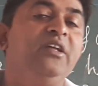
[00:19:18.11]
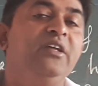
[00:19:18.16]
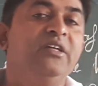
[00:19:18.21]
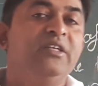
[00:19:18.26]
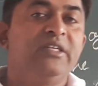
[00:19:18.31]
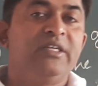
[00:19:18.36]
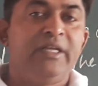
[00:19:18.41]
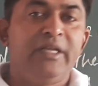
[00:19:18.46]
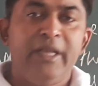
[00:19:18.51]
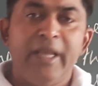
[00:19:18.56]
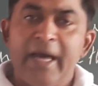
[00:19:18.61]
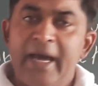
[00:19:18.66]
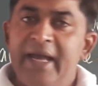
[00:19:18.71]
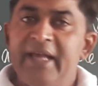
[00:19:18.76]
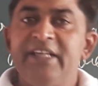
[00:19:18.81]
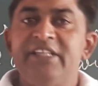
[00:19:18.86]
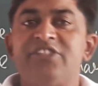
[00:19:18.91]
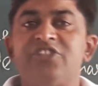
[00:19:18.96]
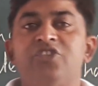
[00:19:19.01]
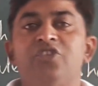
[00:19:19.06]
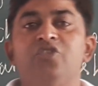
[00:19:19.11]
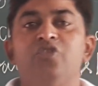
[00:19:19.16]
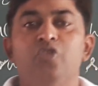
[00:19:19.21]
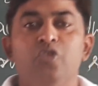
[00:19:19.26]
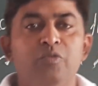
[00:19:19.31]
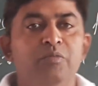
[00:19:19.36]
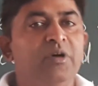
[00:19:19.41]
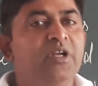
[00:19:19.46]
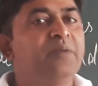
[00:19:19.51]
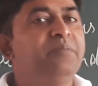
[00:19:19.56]
nice
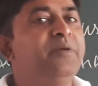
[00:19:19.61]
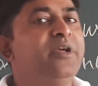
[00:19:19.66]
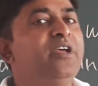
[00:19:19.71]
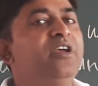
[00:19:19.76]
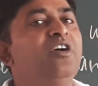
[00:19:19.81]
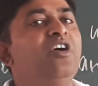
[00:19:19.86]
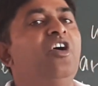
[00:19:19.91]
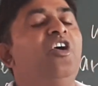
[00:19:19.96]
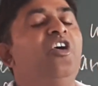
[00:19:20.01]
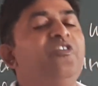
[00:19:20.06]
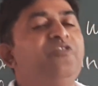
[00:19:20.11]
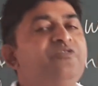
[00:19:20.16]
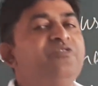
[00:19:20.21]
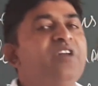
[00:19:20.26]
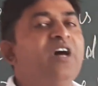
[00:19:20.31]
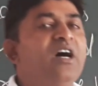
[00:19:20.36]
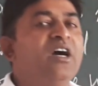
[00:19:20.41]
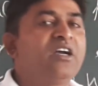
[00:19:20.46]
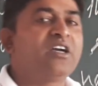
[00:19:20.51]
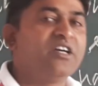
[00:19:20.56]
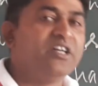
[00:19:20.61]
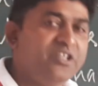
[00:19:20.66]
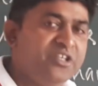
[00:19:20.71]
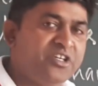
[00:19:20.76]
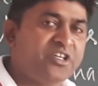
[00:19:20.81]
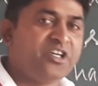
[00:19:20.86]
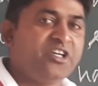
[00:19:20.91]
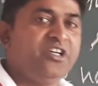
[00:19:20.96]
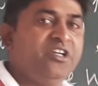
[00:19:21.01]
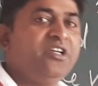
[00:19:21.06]
human being of the
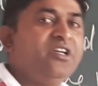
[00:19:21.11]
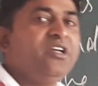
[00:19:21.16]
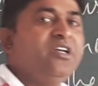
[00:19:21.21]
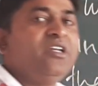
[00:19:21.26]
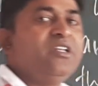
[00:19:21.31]
country.